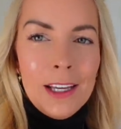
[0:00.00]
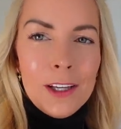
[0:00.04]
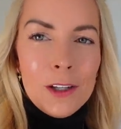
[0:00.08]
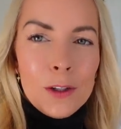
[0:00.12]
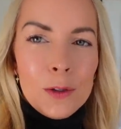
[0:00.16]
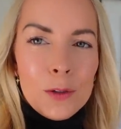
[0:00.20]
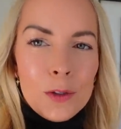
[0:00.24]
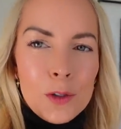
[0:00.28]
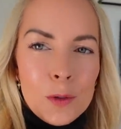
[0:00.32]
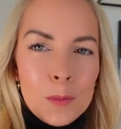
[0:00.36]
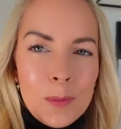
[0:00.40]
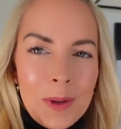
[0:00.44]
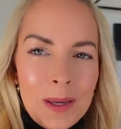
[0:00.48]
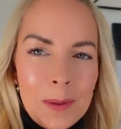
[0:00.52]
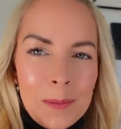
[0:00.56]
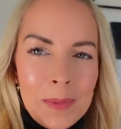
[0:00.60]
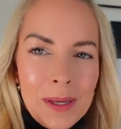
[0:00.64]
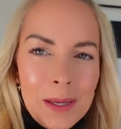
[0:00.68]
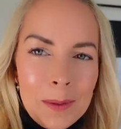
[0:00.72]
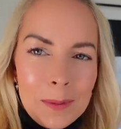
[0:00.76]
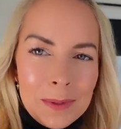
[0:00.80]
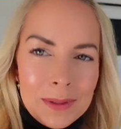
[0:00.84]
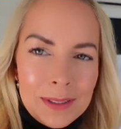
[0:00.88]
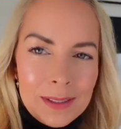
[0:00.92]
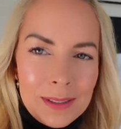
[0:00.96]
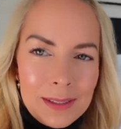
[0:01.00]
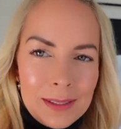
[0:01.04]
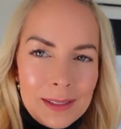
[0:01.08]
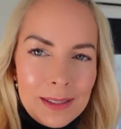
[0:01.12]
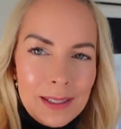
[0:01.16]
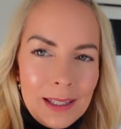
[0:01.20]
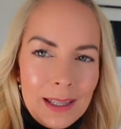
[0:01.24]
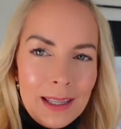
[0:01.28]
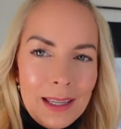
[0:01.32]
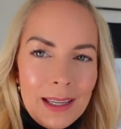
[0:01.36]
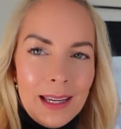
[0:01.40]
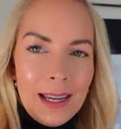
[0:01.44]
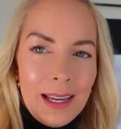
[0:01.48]
who you may be able to
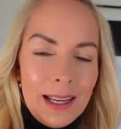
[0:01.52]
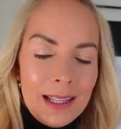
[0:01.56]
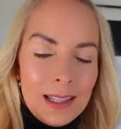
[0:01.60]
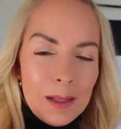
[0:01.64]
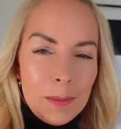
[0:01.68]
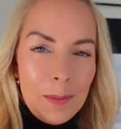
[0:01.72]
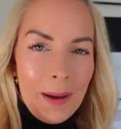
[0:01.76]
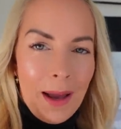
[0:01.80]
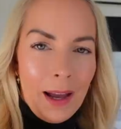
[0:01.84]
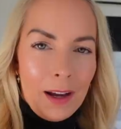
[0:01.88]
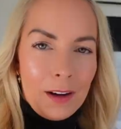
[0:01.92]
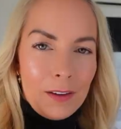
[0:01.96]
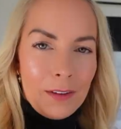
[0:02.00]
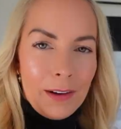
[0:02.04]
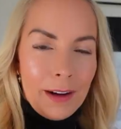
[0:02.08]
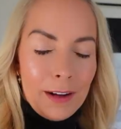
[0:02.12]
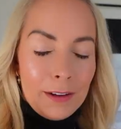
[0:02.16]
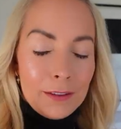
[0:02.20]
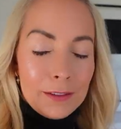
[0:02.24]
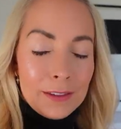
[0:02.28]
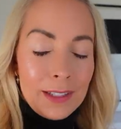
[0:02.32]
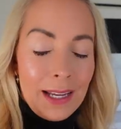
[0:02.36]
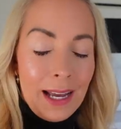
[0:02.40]
see in the background,